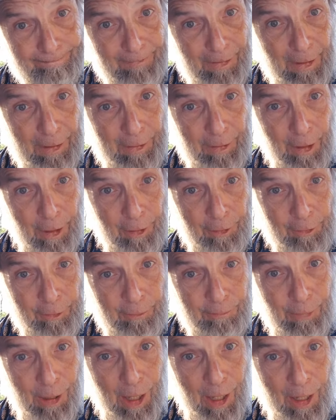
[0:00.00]
And our
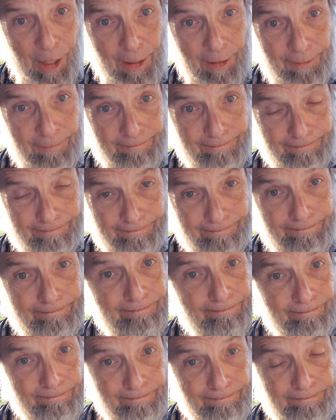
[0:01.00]
goodbye
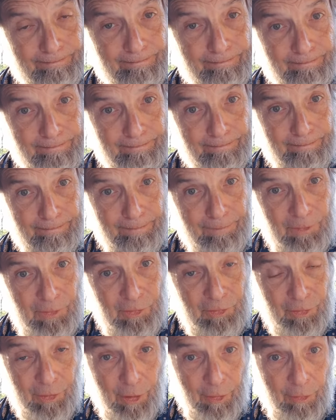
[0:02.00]

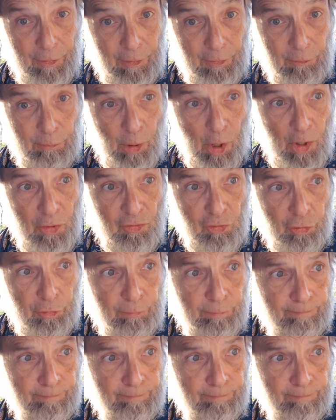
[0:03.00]
is nothing special.